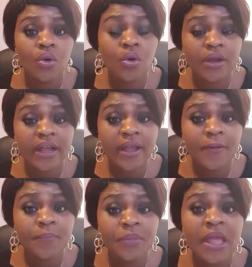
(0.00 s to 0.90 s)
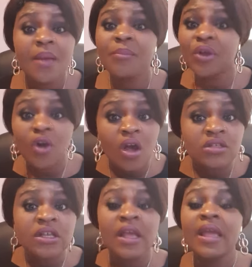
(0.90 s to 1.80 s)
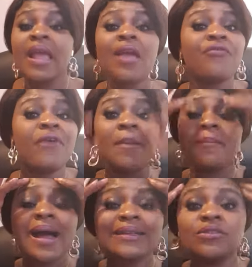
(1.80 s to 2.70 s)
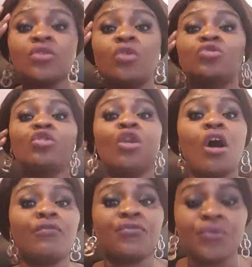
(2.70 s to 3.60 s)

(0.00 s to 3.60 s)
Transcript: Okay? Because if a man don't love